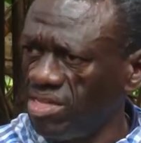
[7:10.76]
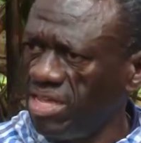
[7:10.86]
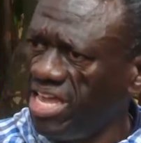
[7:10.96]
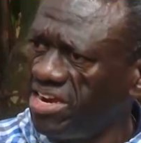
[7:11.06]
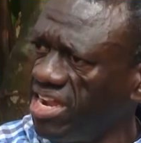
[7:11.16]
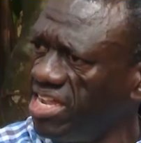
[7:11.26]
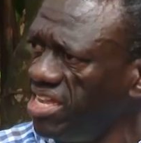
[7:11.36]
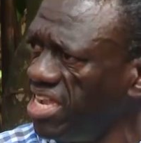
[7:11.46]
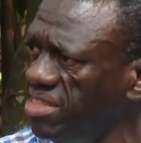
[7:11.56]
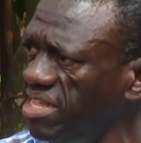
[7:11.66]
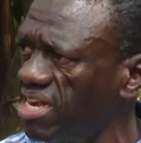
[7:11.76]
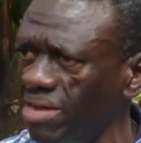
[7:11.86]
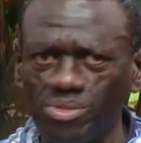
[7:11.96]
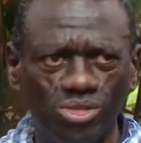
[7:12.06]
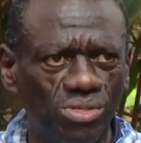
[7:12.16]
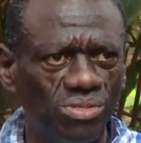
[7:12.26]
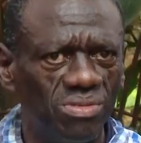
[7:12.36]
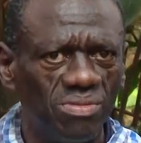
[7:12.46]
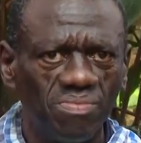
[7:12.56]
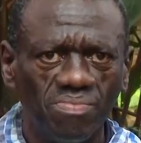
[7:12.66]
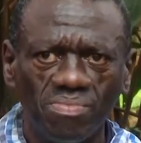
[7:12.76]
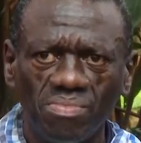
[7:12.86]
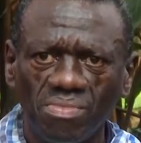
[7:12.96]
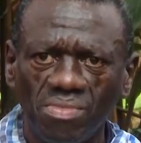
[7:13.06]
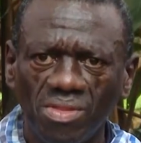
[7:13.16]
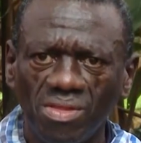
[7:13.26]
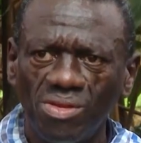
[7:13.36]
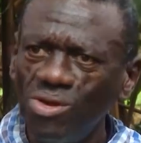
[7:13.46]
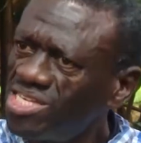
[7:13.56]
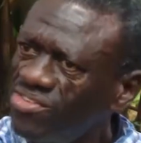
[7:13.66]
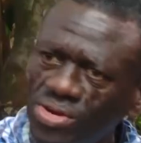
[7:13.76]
area here in the capital, not